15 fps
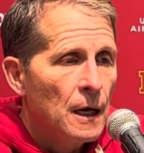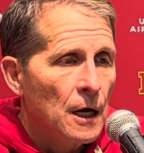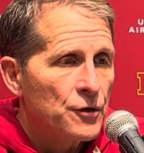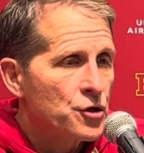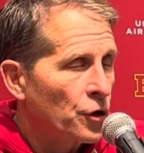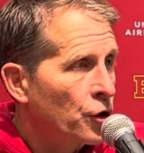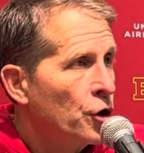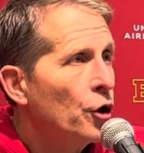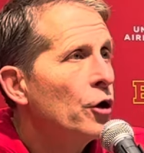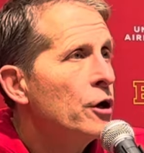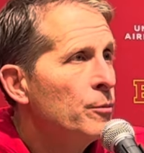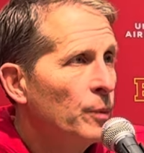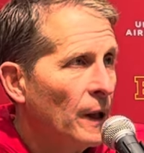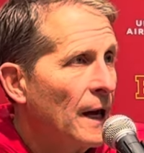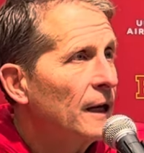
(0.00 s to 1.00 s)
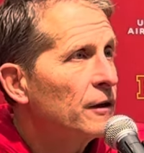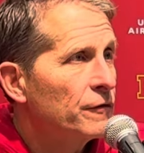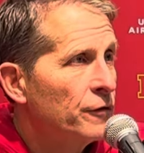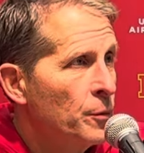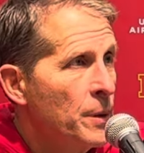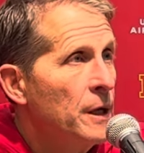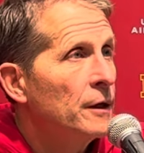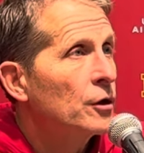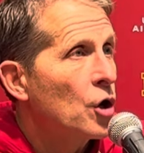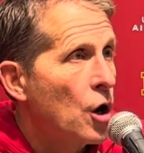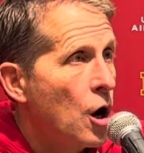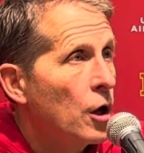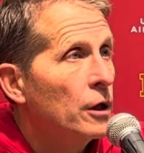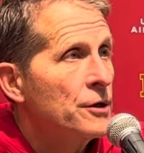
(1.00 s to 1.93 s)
security blanket for me to call